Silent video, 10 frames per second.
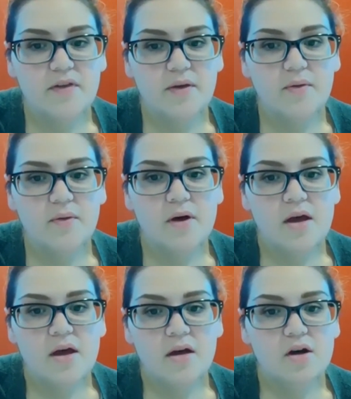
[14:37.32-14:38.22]
If you
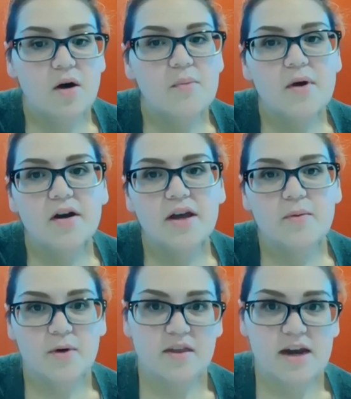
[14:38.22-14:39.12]

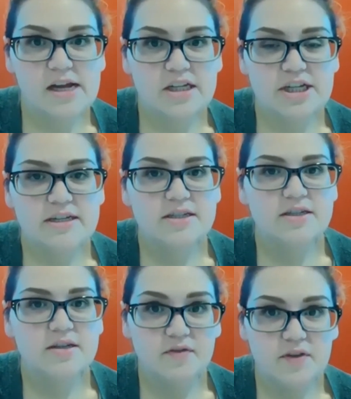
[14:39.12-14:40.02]
co-market with an agent,
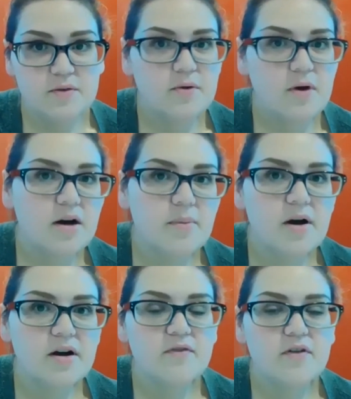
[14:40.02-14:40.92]
if you
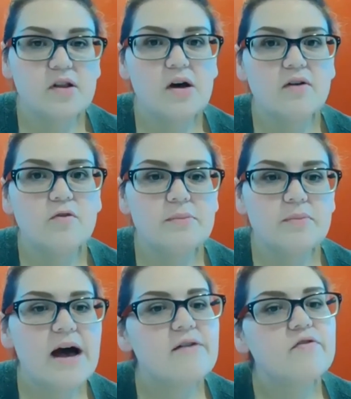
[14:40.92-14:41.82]
are part of our long
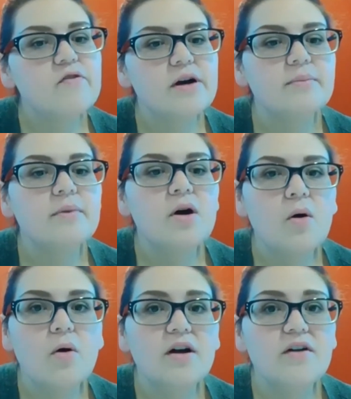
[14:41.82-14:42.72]
form platform,
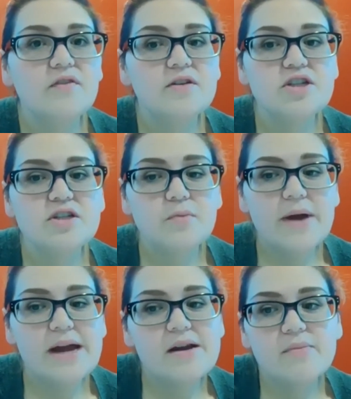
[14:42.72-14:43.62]
or if you just
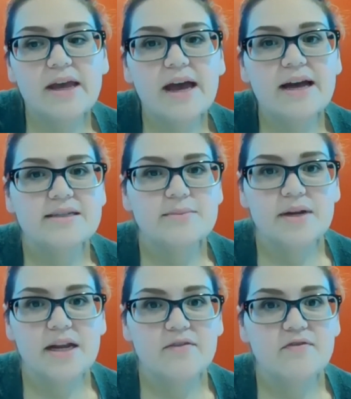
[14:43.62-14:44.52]
randomly had
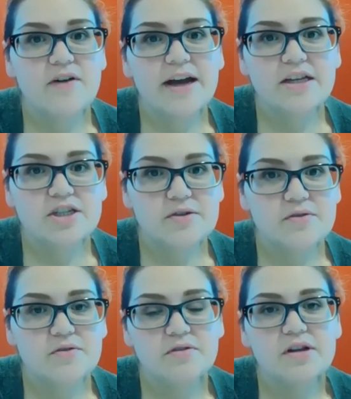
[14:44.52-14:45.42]
somebody find
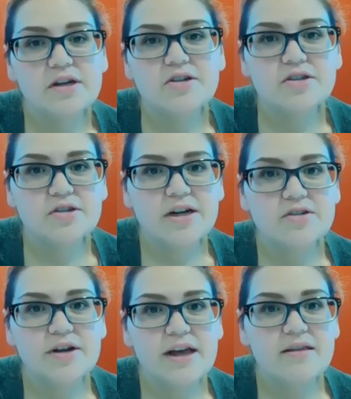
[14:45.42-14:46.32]
you through the lender
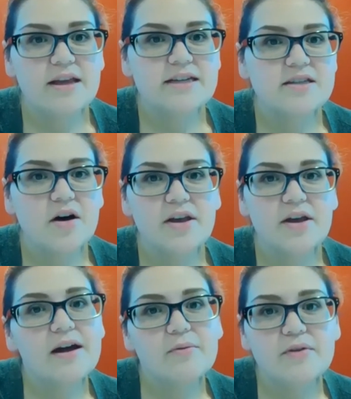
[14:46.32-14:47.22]
directory and they saw
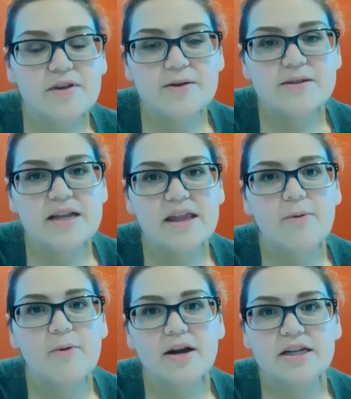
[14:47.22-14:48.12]
you had reviews
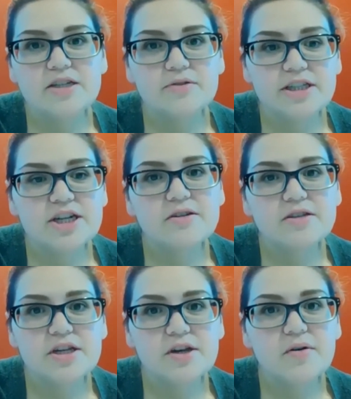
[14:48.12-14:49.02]
and they wanted to reach
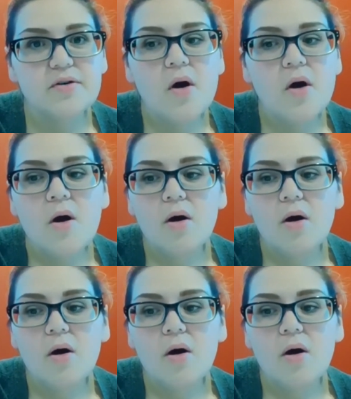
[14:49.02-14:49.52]
out to you.